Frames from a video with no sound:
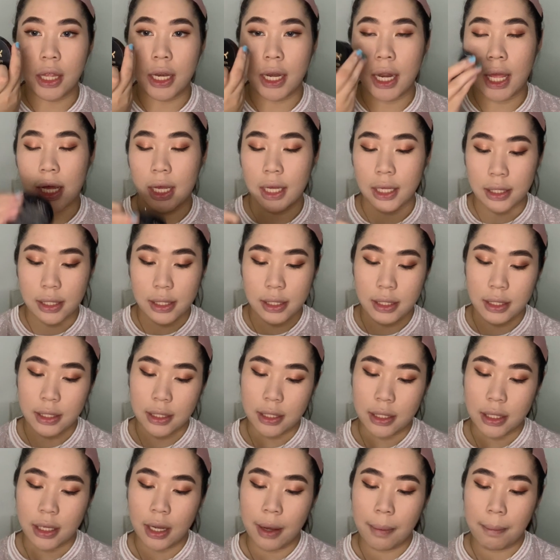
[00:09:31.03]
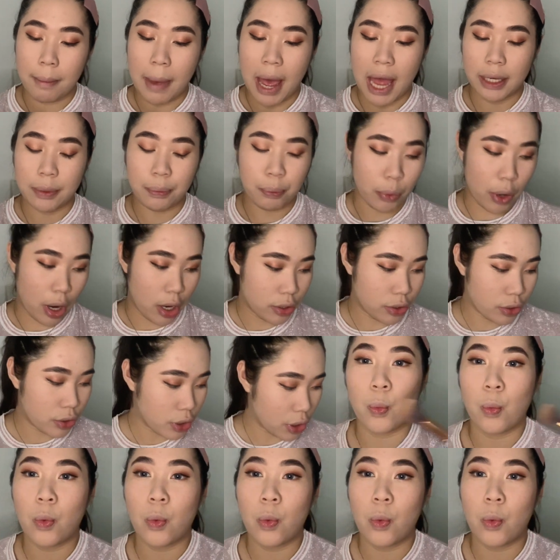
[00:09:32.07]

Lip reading: NYX Matte Bronzer.